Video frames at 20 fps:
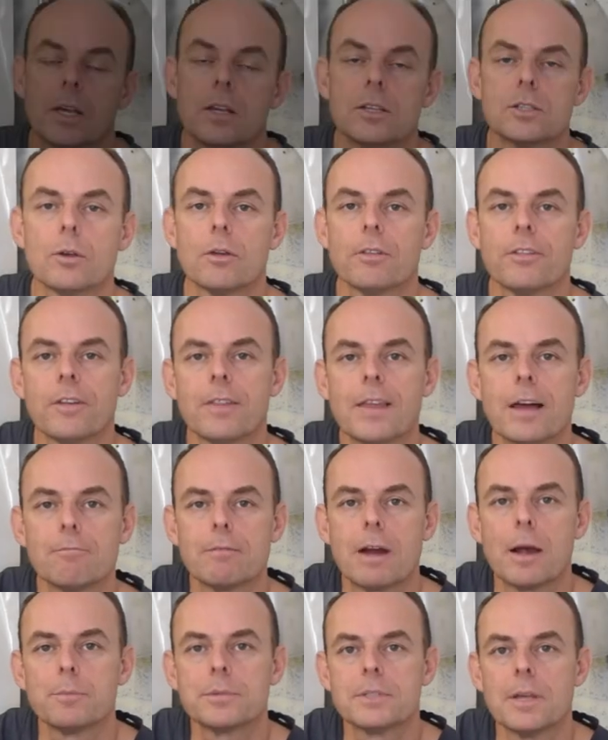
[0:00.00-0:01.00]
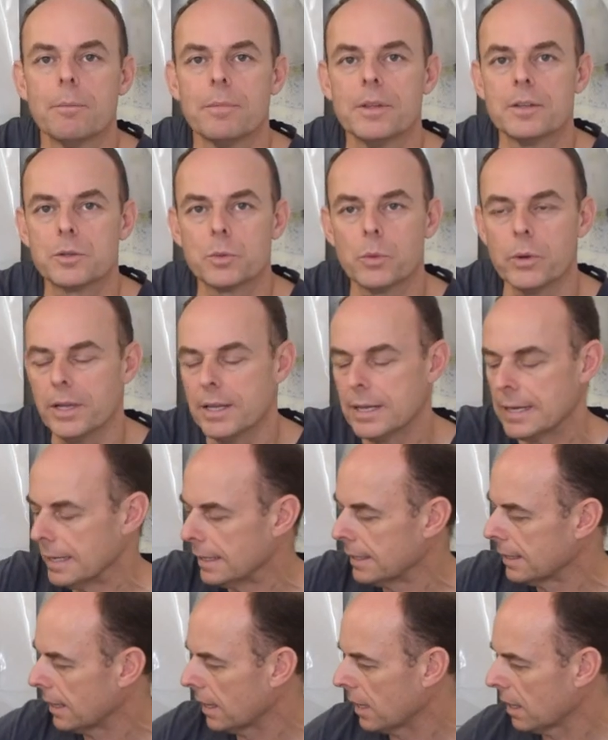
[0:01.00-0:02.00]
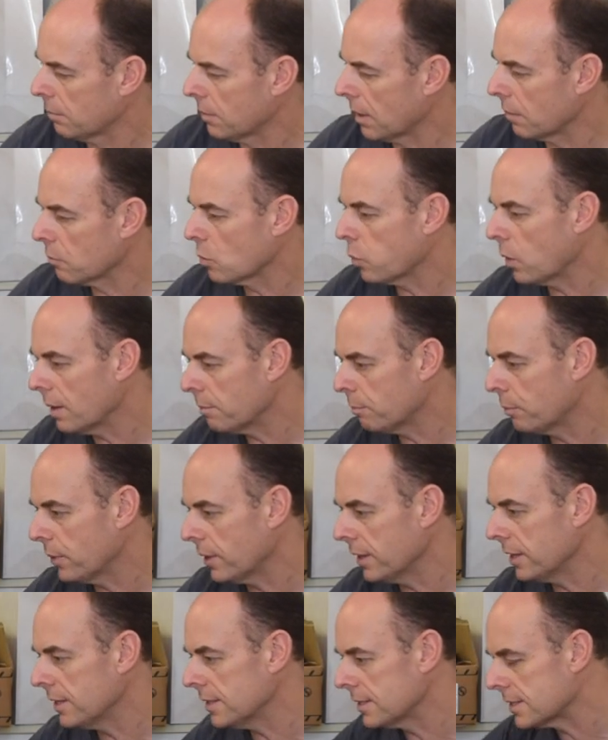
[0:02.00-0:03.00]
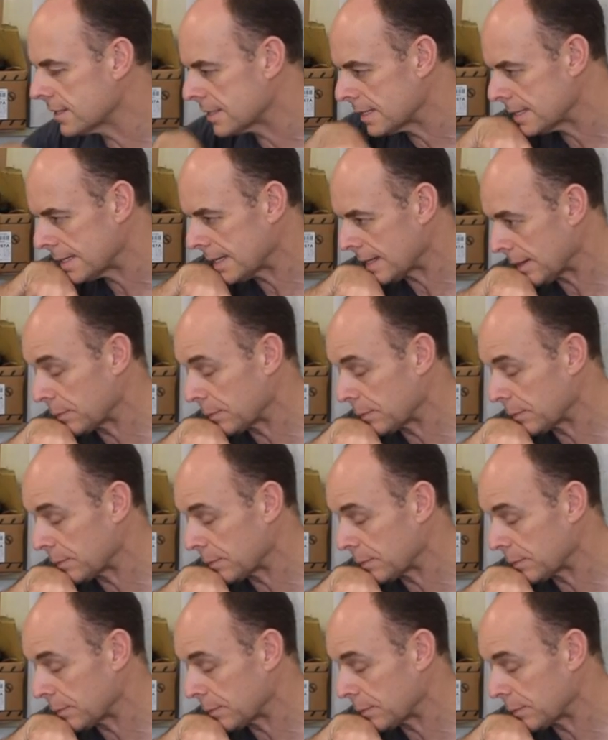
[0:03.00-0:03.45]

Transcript: So I think that wraps up this week. Um, I'm quite pleased.